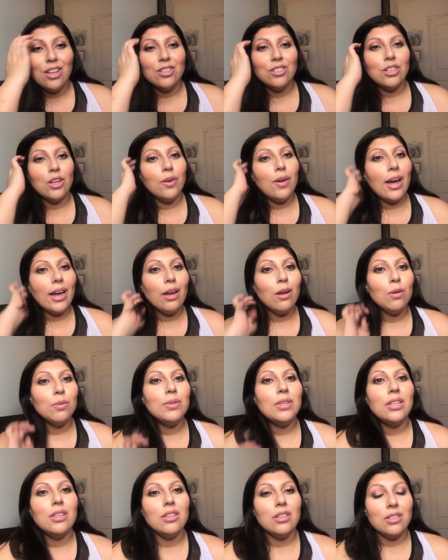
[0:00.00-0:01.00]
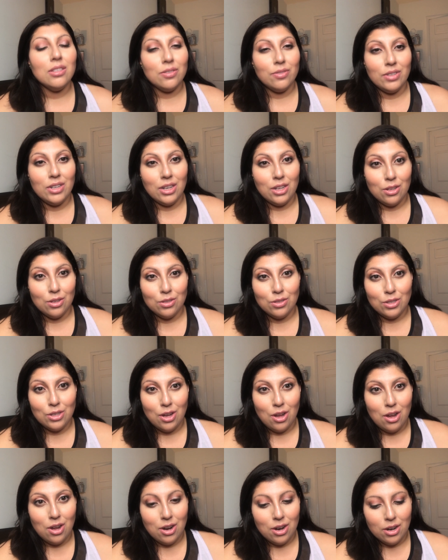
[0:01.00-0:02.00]
So I hope that these videos
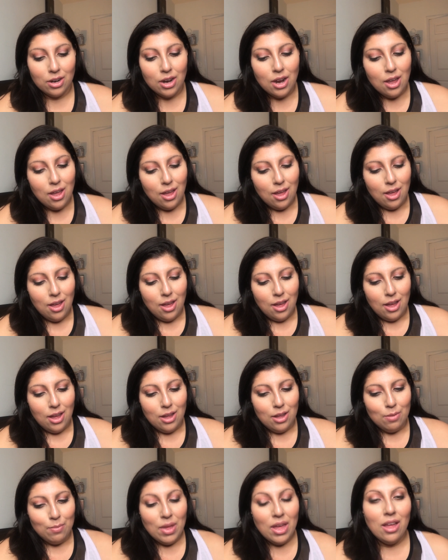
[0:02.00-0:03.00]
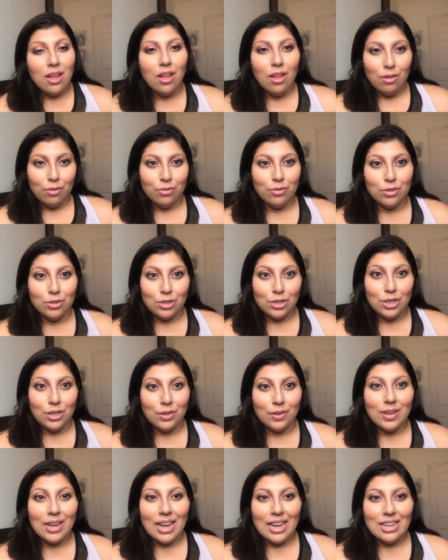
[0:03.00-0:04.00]
are helpful to
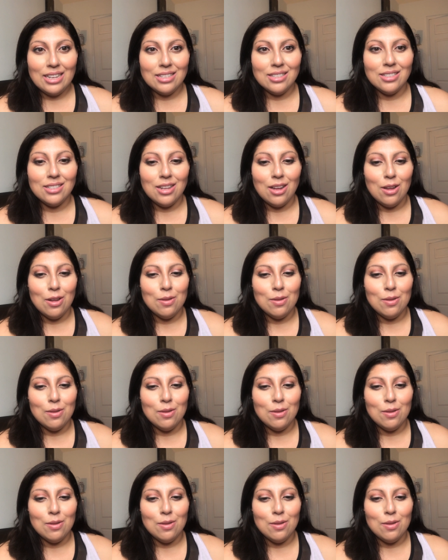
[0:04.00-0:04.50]
you guys,